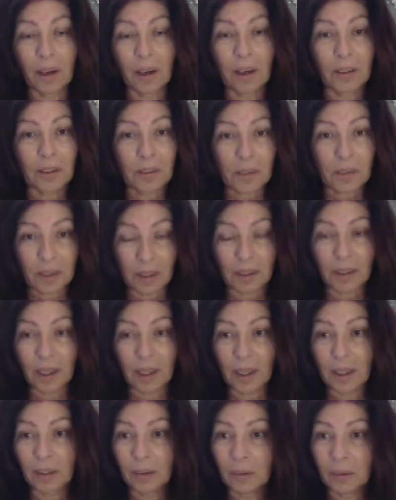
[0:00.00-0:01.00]
on a
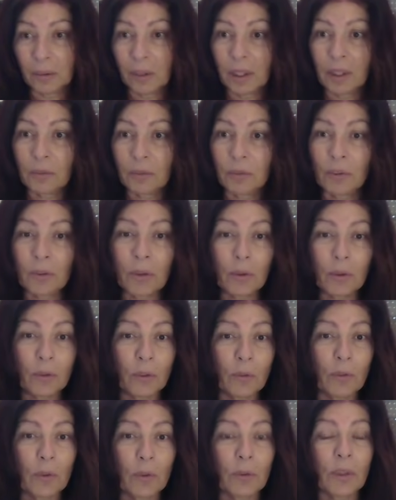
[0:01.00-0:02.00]
Sunday, right? For those
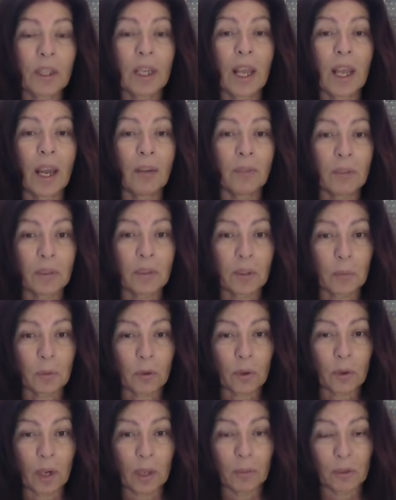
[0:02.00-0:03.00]
of you that haven't
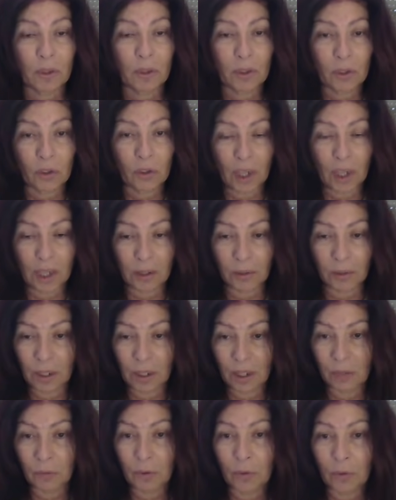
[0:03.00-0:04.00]
subscribed to the channel
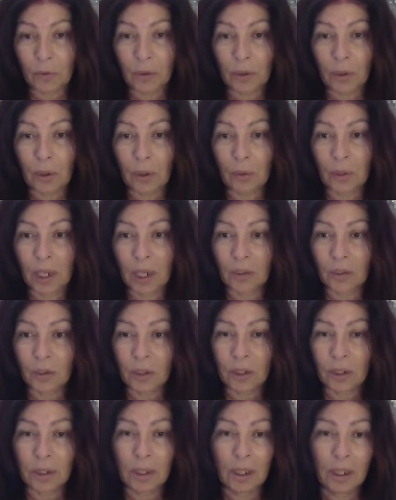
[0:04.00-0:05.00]
yet for Virgo
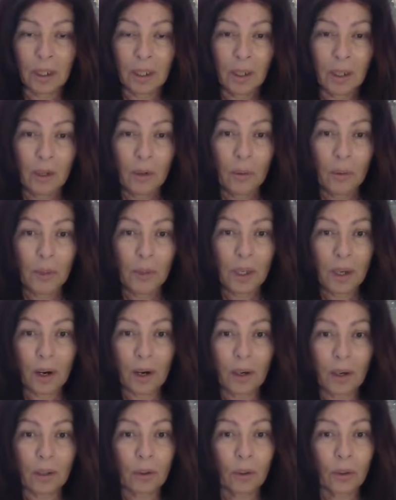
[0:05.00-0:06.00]
Nation, we
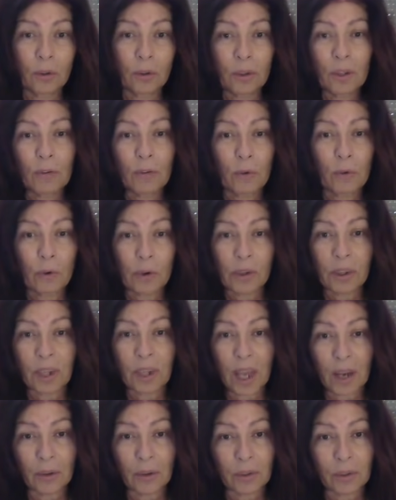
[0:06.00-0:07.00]
are
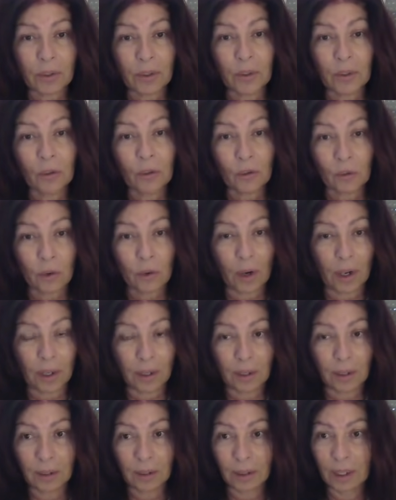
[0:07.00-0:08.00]
34,000
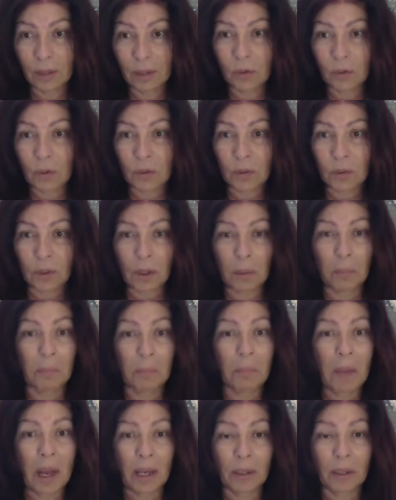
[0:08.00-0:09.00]
strong in just a
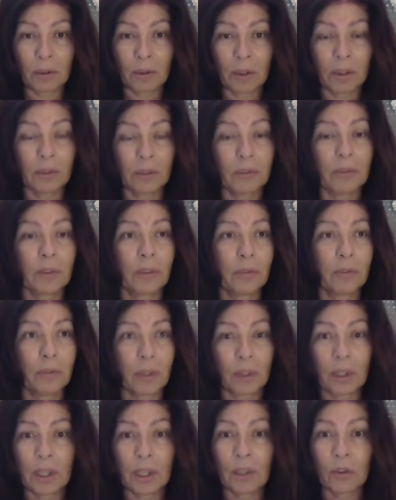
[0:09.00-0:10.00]
matter of a
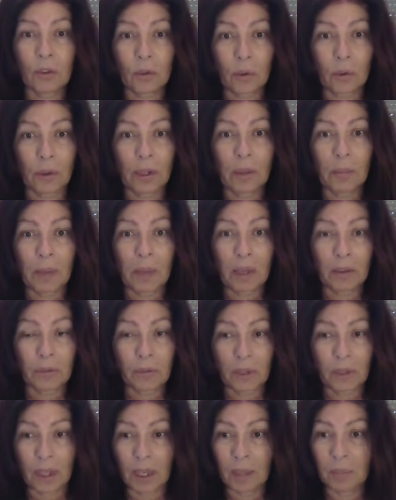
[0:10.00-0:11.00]
very short amount
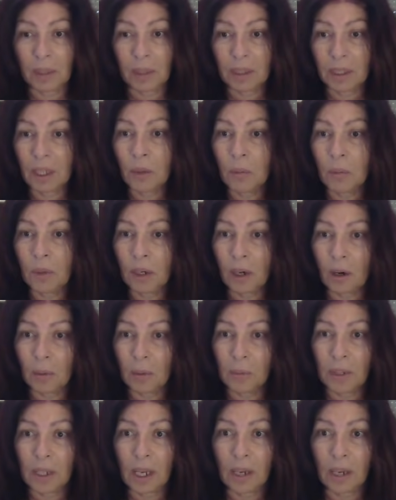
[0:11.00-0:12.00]
of time. I think, what
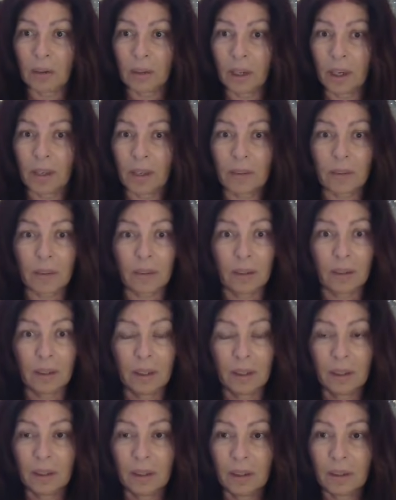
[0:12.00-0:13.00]
are we now, guys?
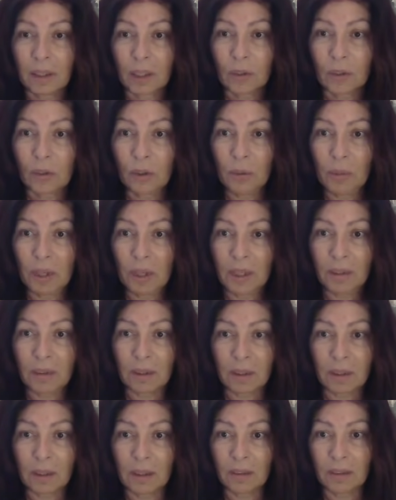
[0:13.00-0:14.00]
Like 2
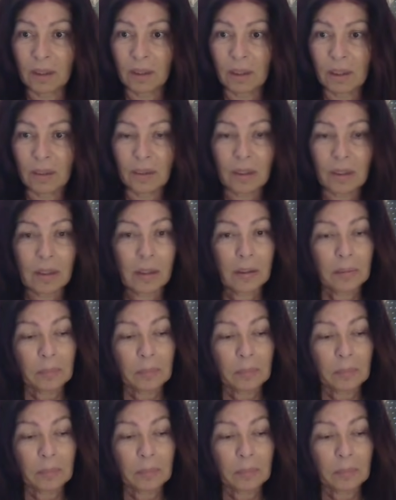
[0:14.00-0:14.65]
months into this?